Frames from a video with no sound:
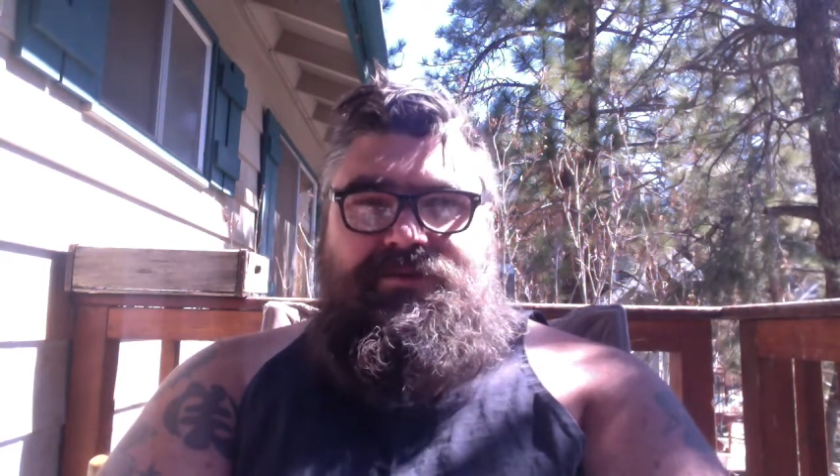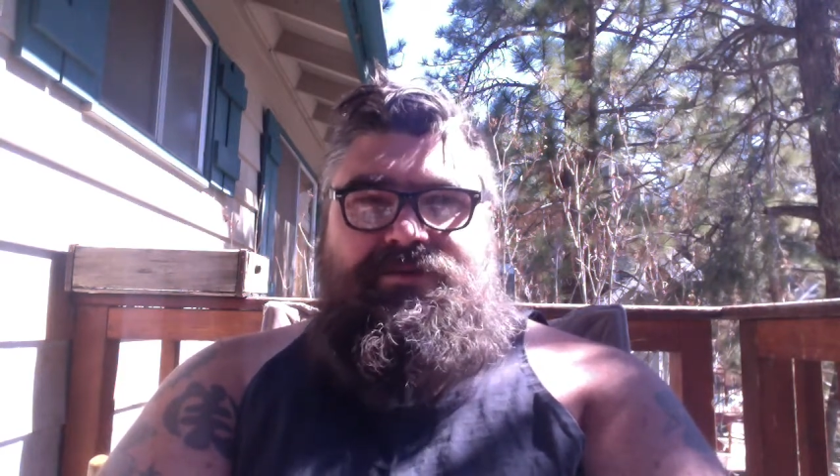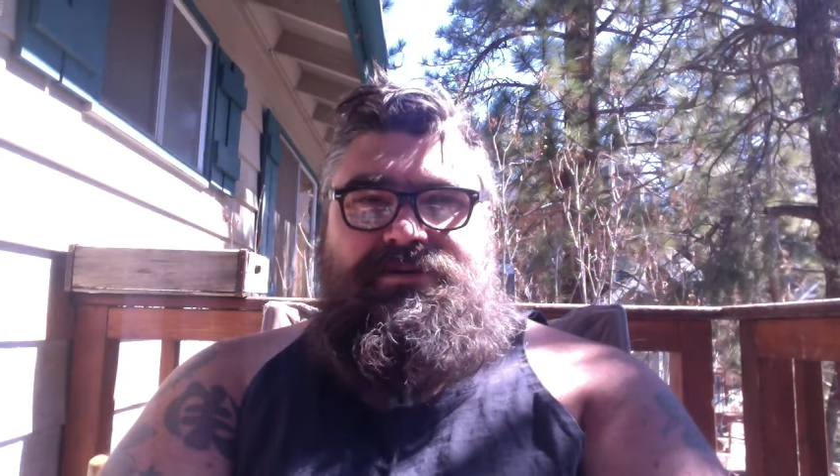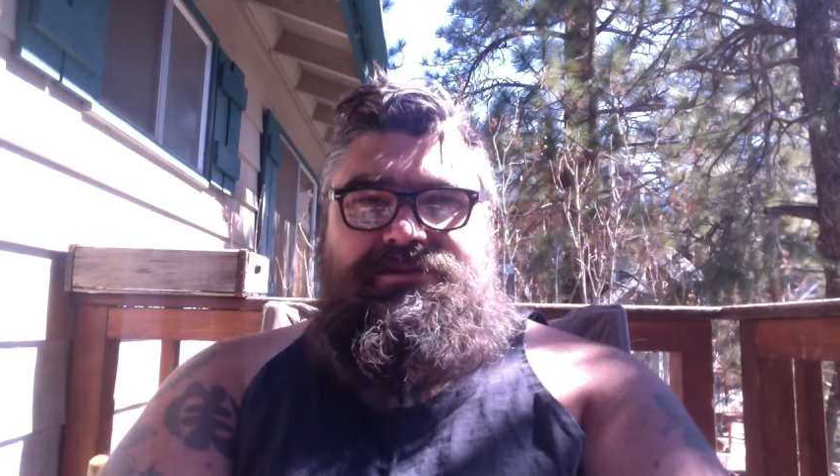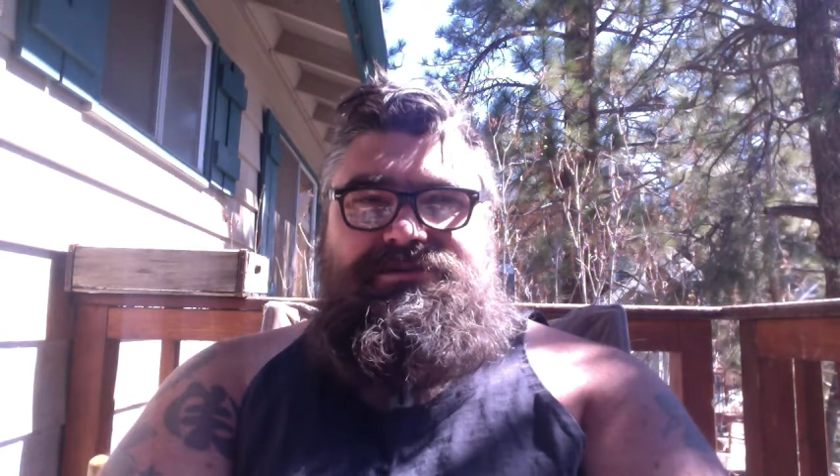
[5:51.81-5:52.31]

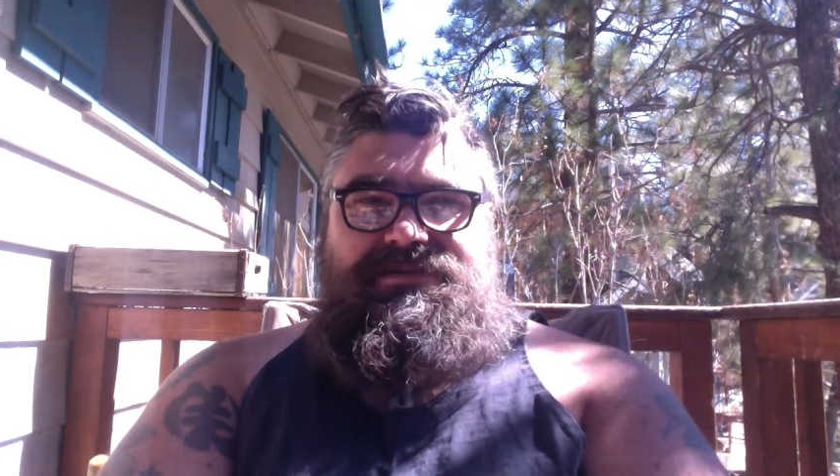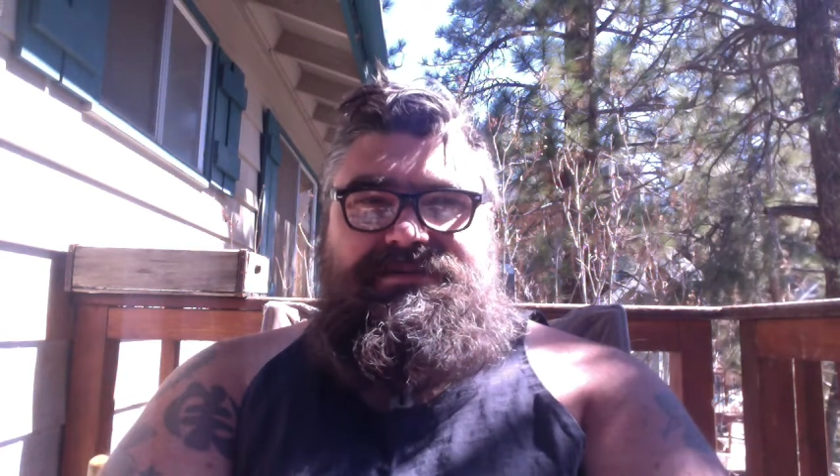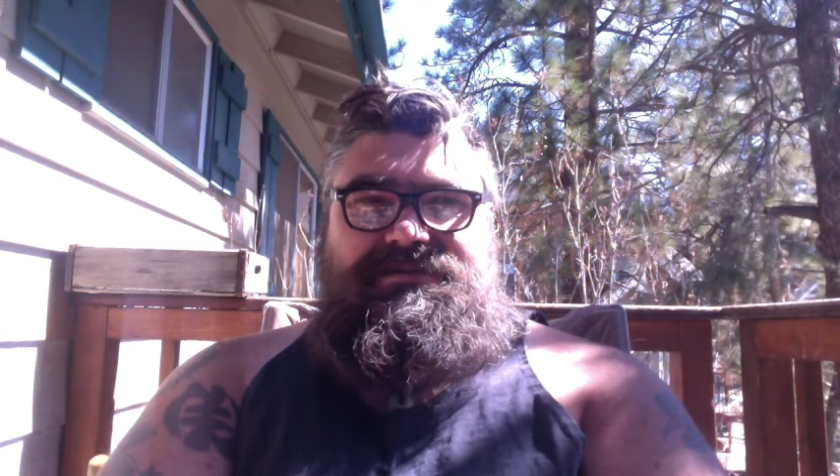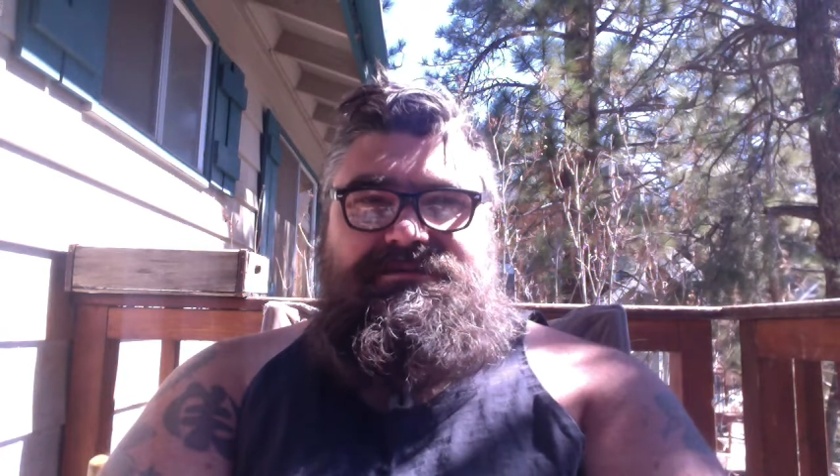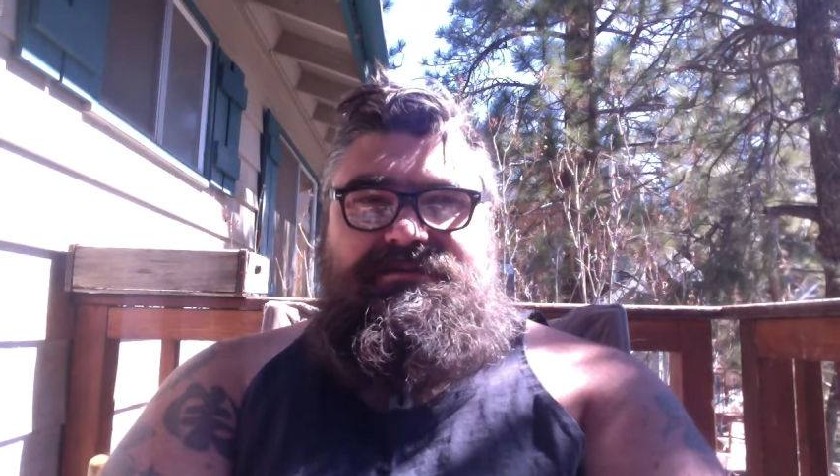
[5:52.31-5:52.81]
or
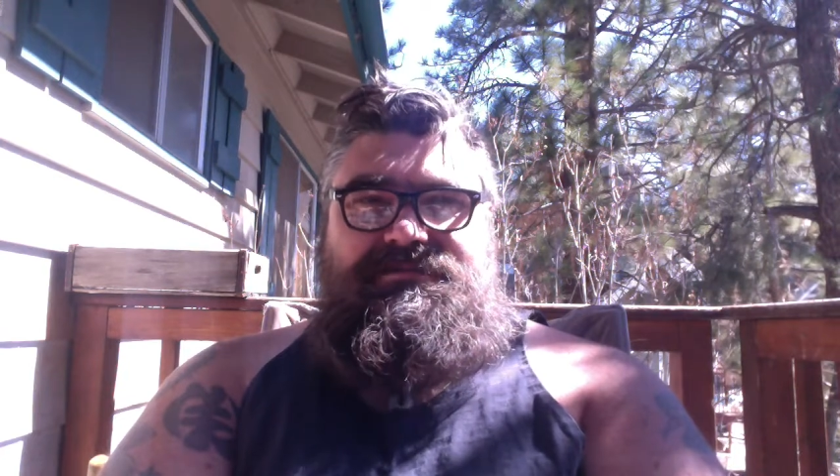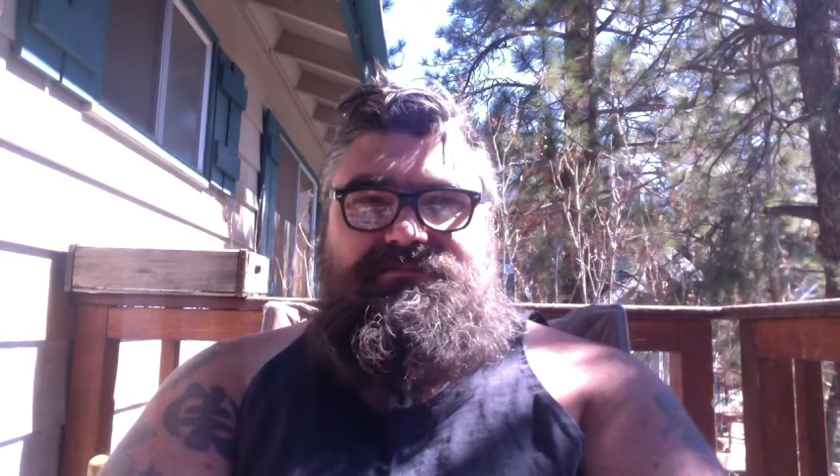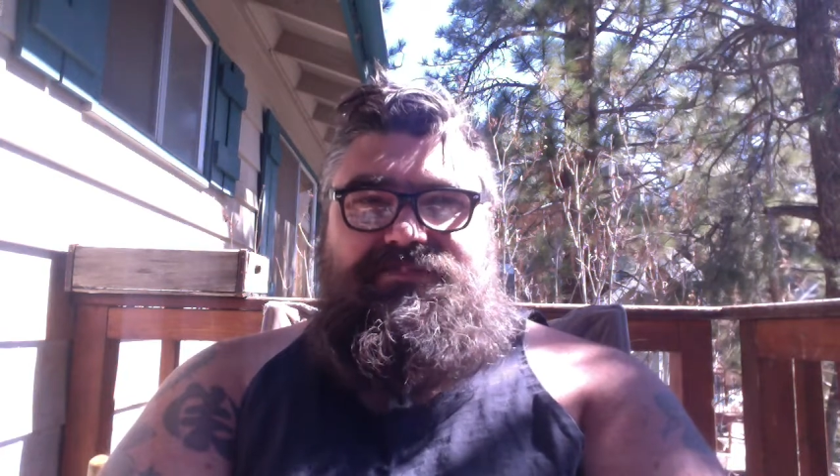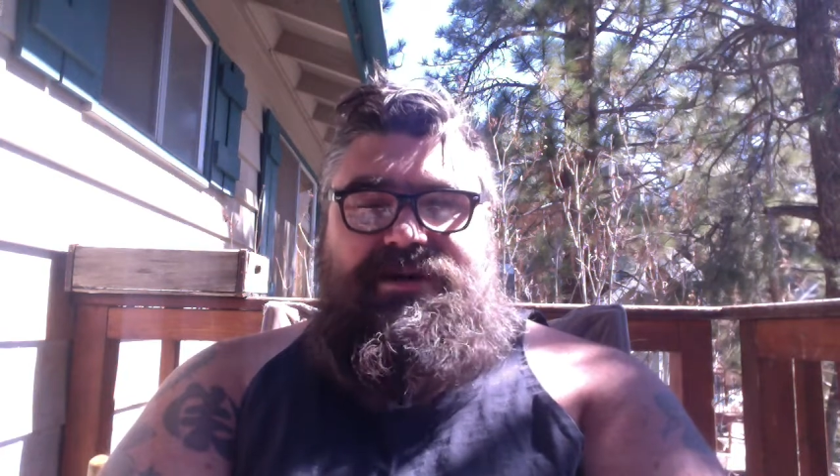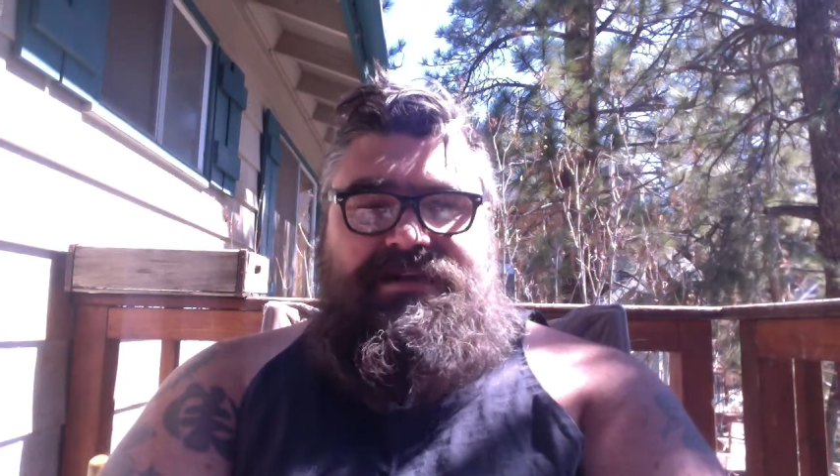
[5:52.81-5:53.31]
just
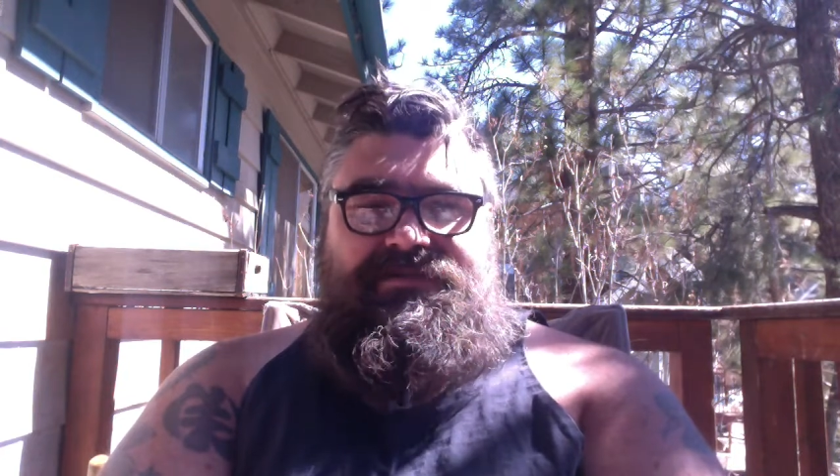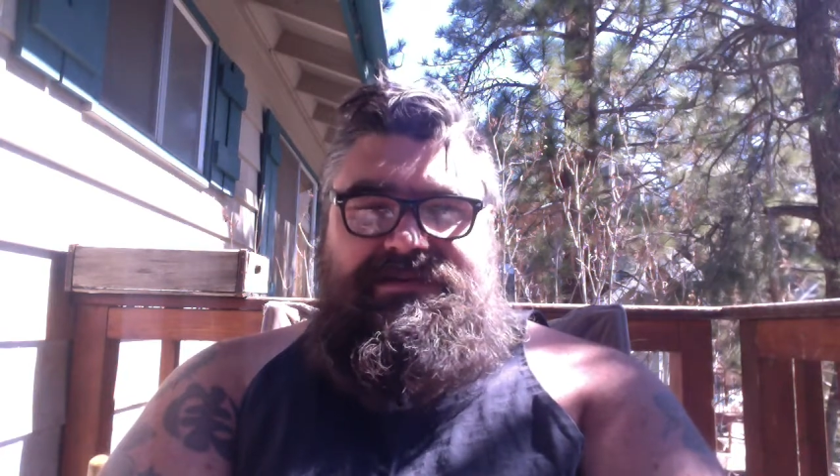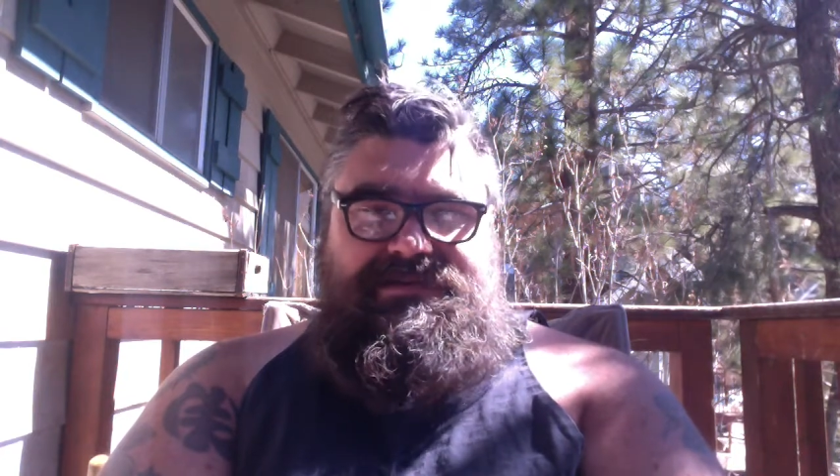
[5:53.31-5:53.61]
private